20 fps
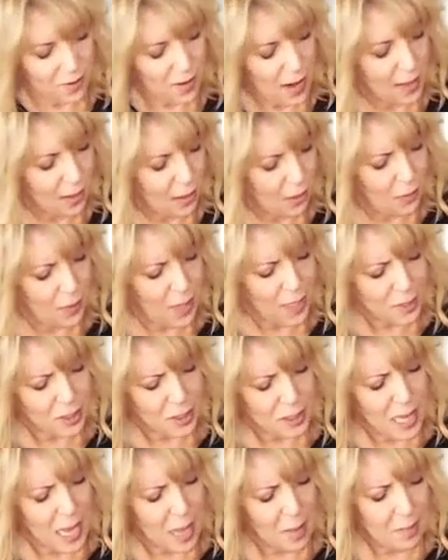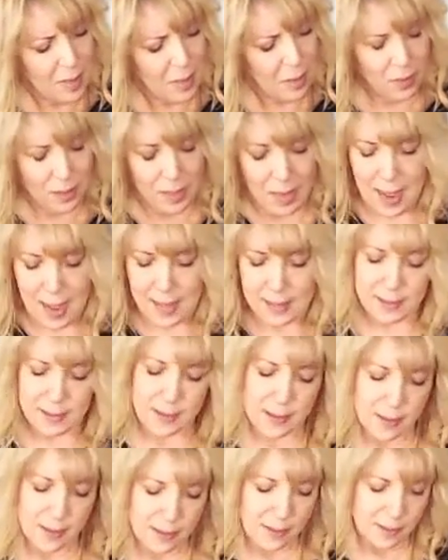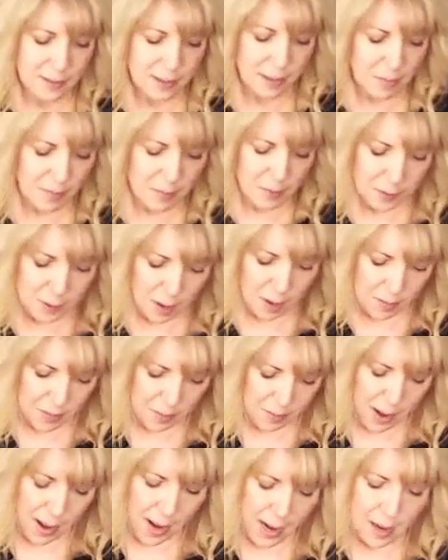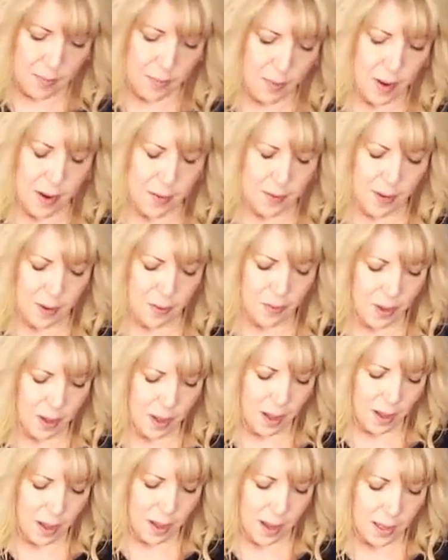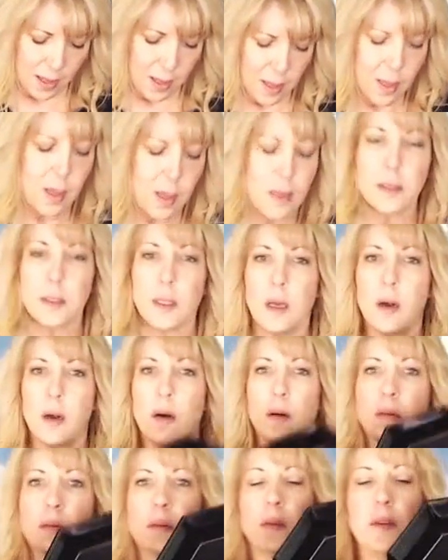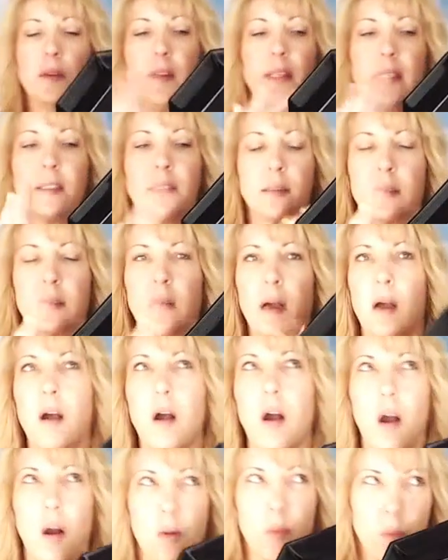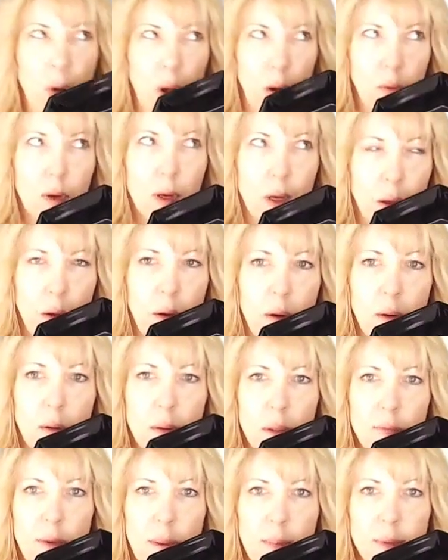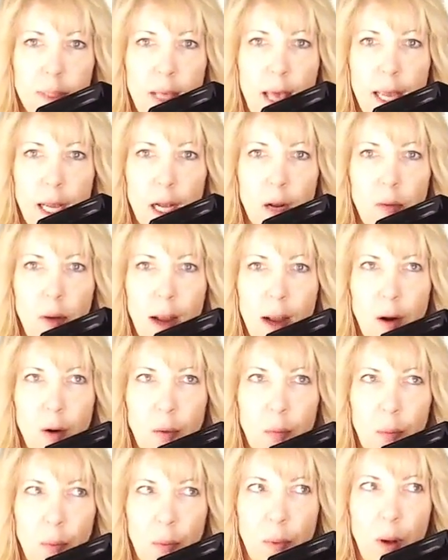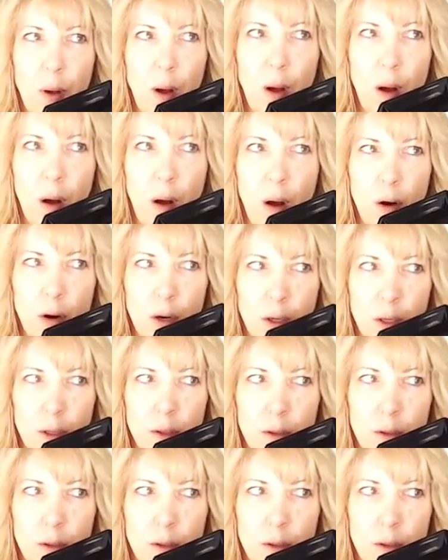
like, why she got milk glass? Some of you saw me buy it and probably thought, what? So this Arroco, if I'm saying it right, Ar